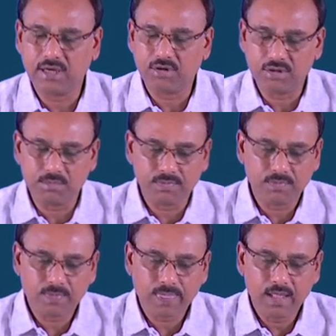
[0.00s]
algorithm.
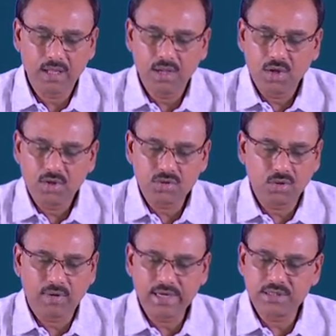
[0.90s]
So,
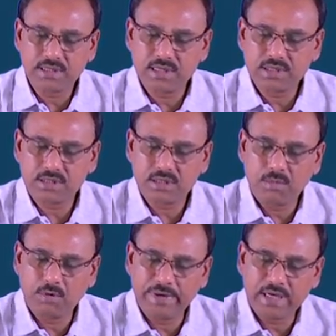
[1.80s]
what is this
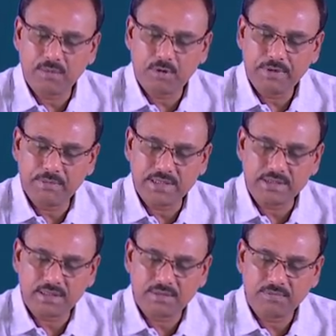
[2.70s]
momentum optimizer?